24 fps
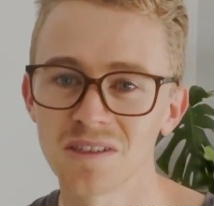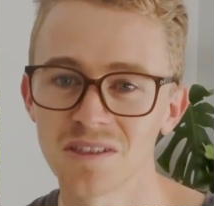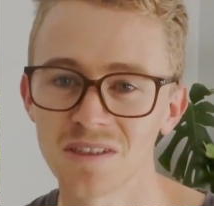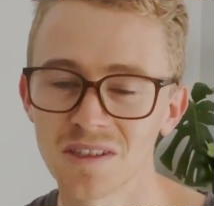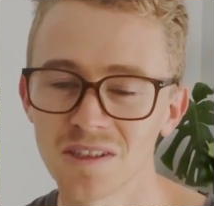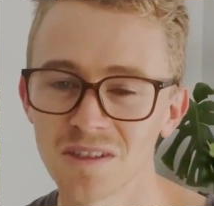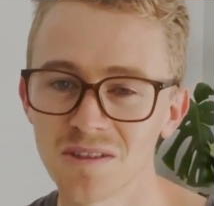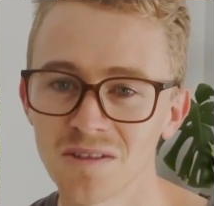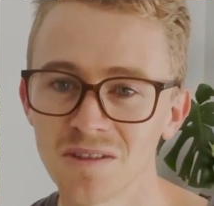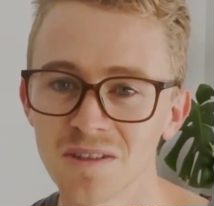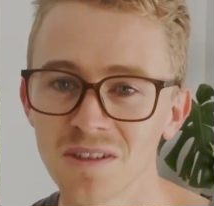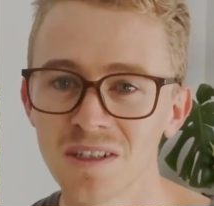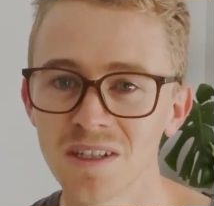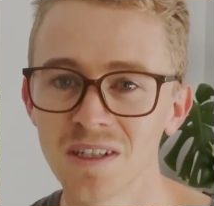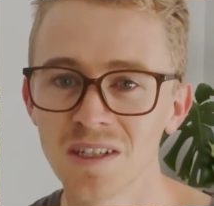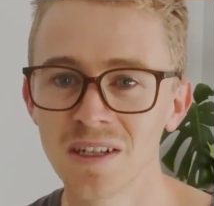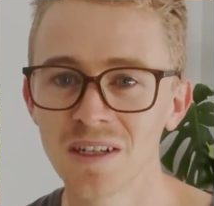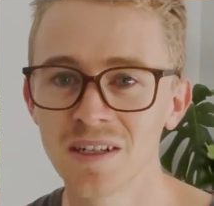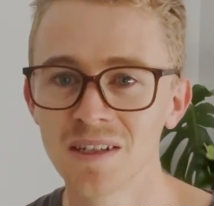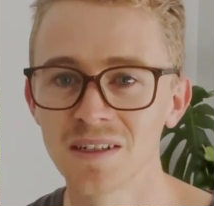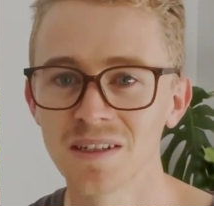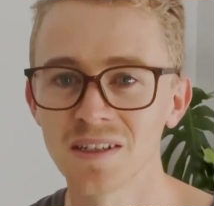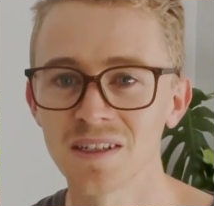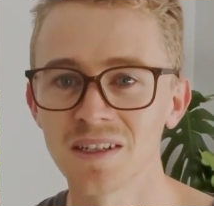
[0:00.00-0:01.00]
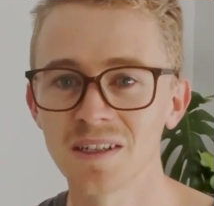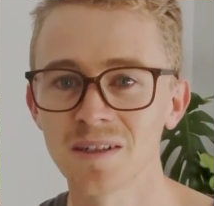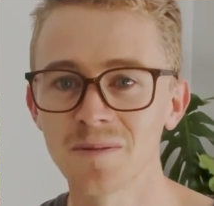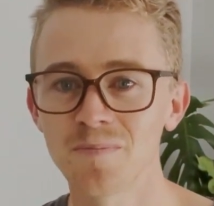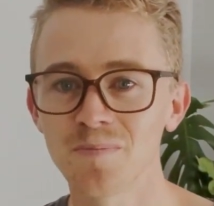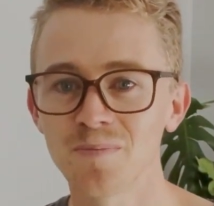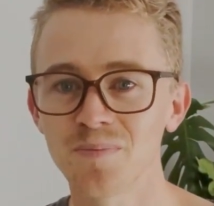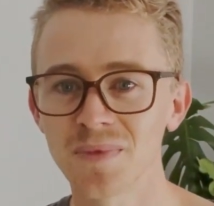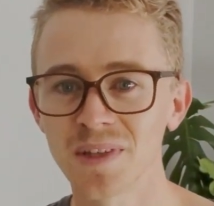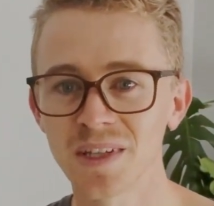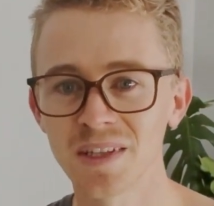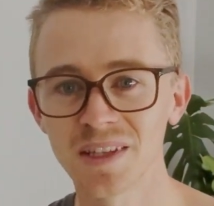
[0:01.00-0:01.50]
So
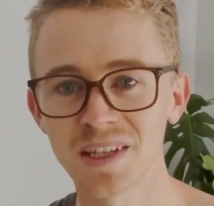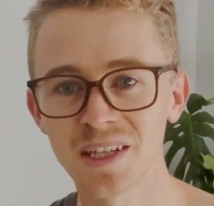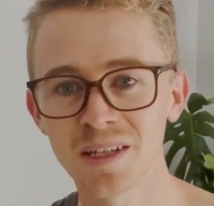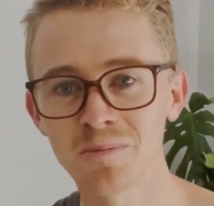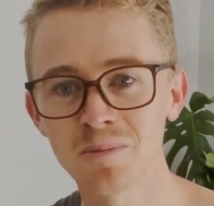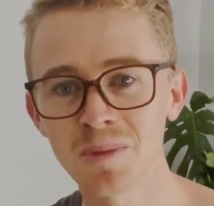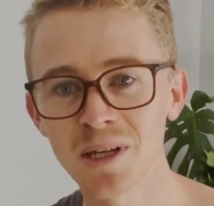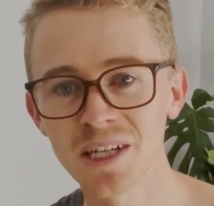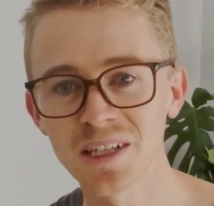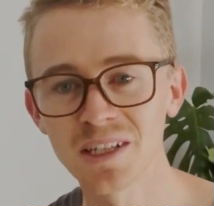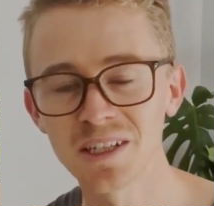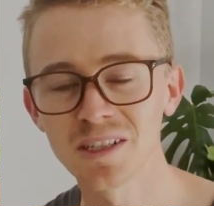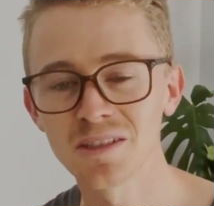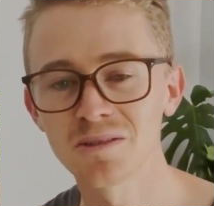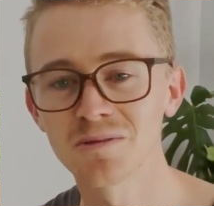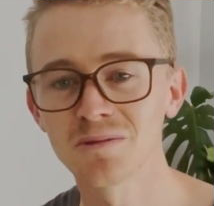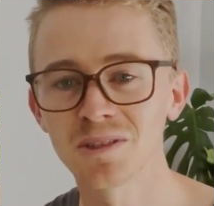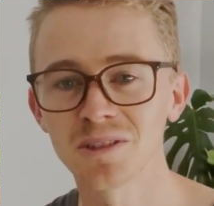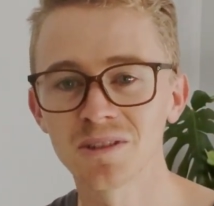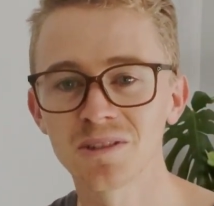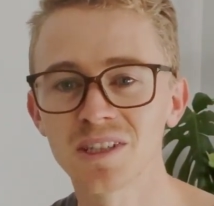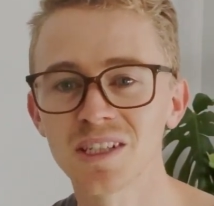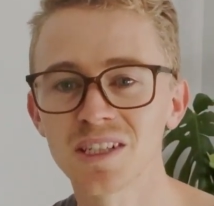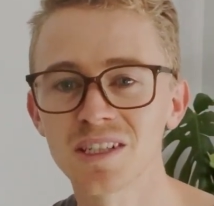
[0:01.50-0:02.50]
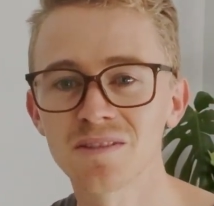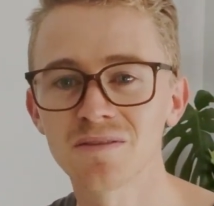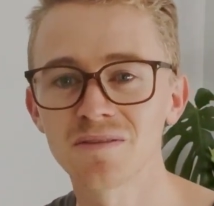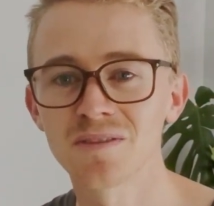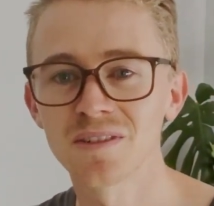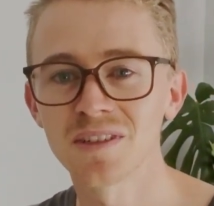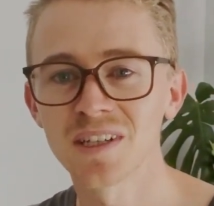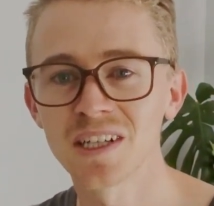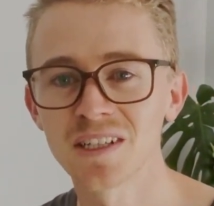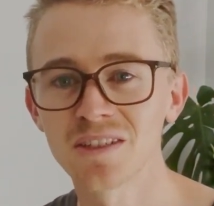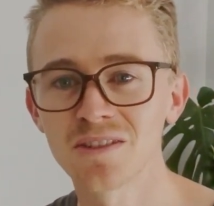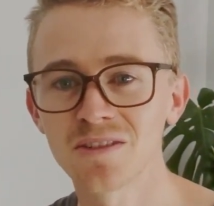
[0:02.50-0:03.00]
it then made us realize for
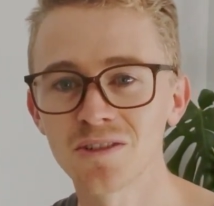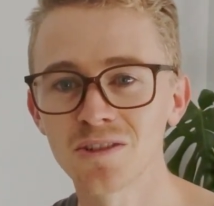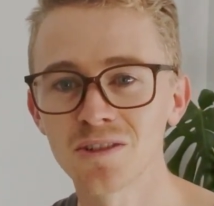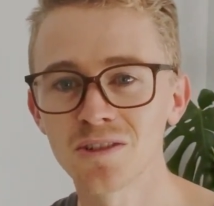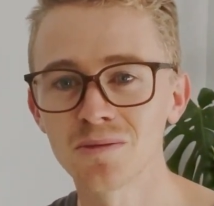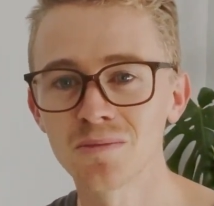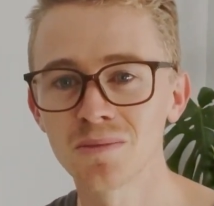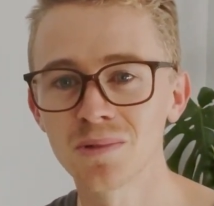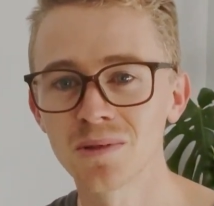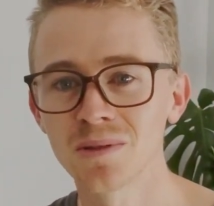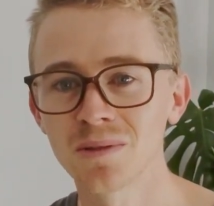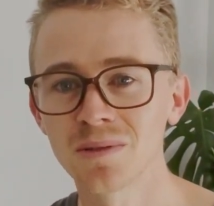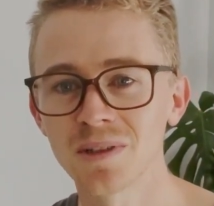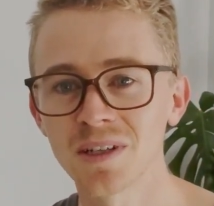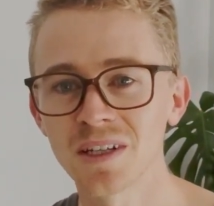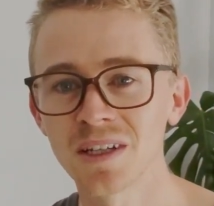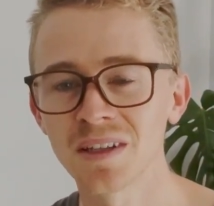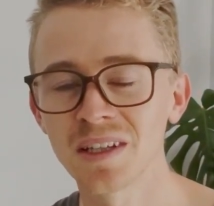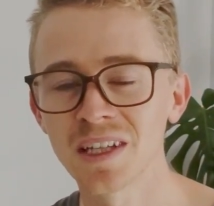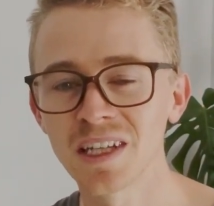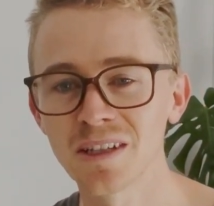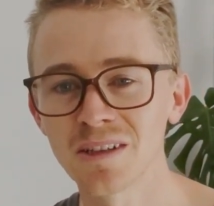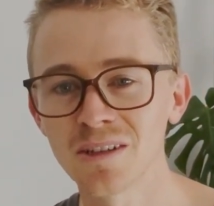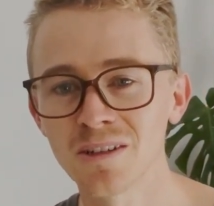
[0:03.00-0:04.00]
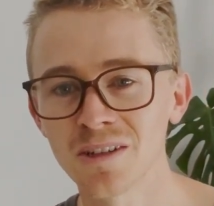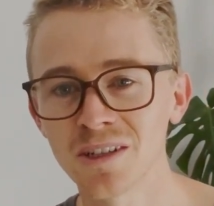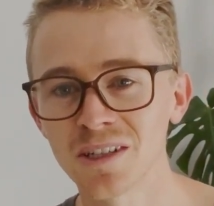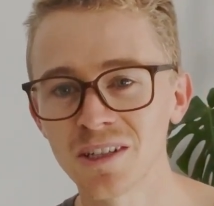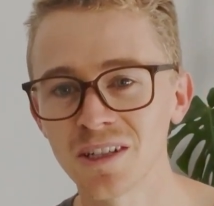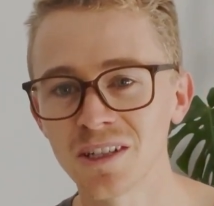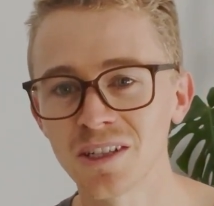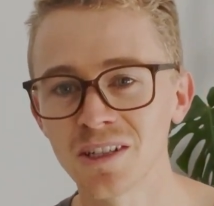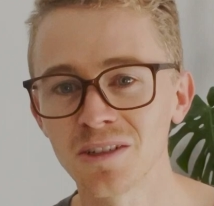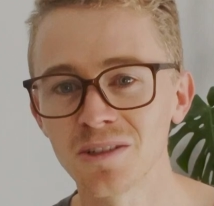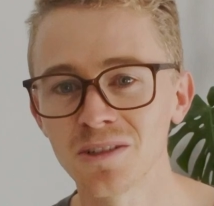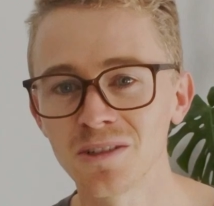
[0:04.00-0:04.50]
that job and that
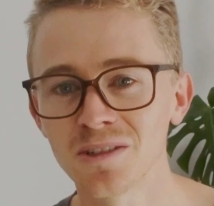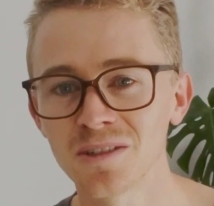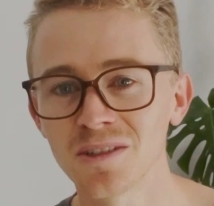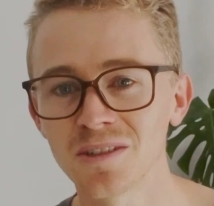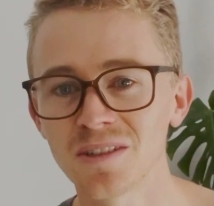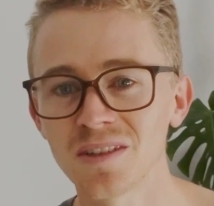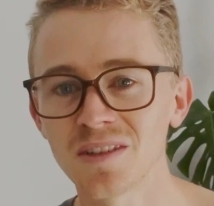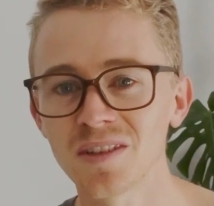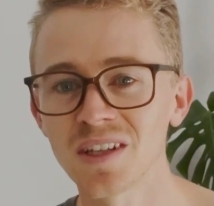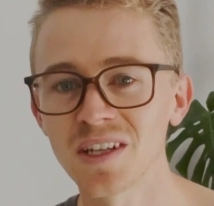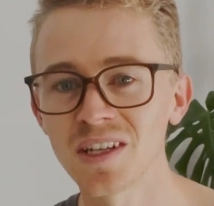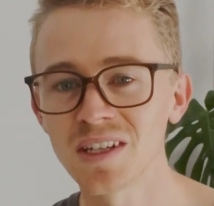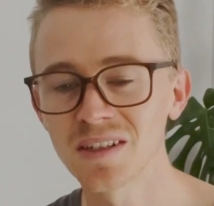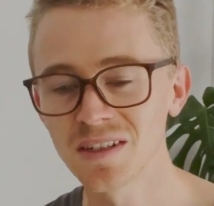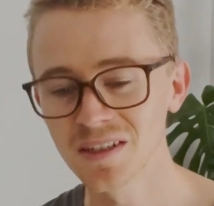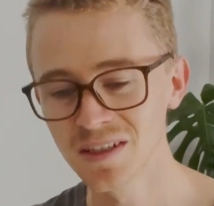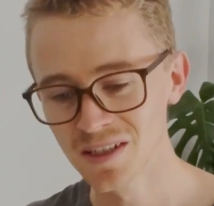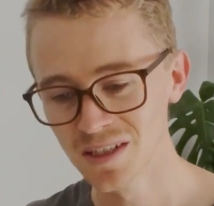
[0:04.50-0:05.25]
LiDAR unit that